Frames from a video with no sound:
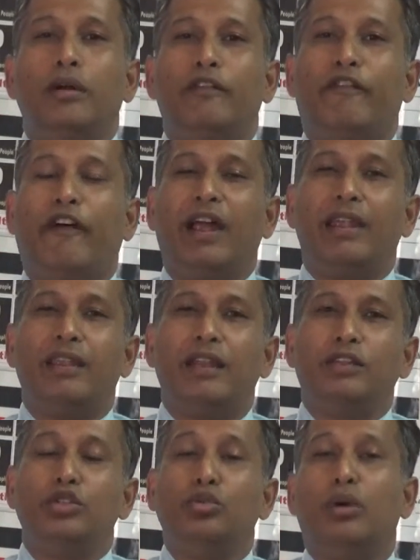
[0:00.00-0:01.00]
find
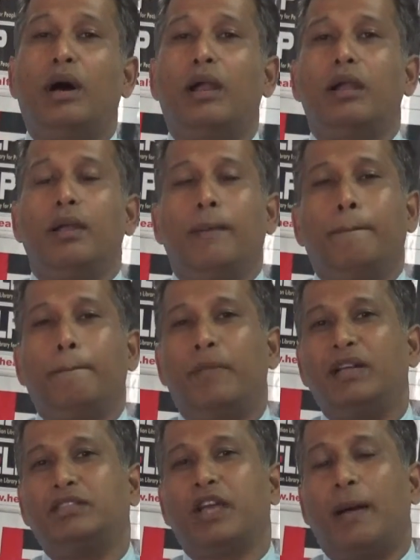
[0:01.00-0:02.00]
that you are
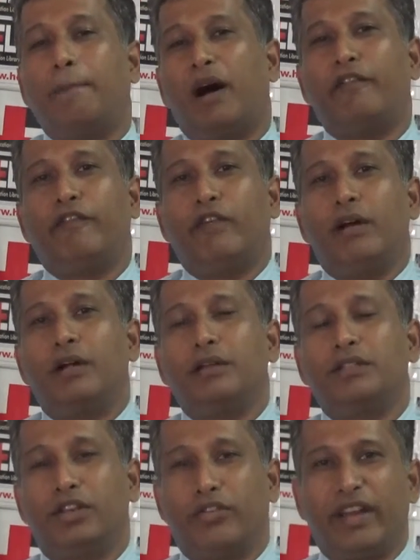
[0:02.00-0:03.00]
much above
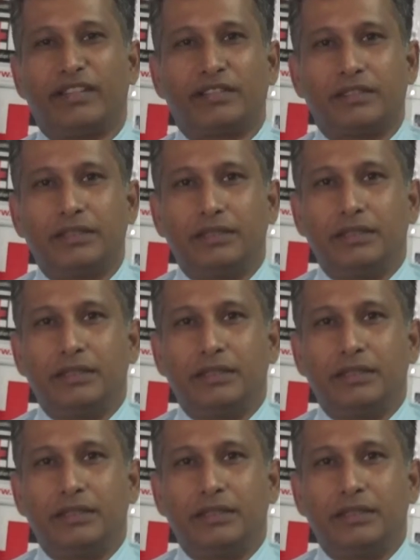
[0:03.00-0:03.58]
the rest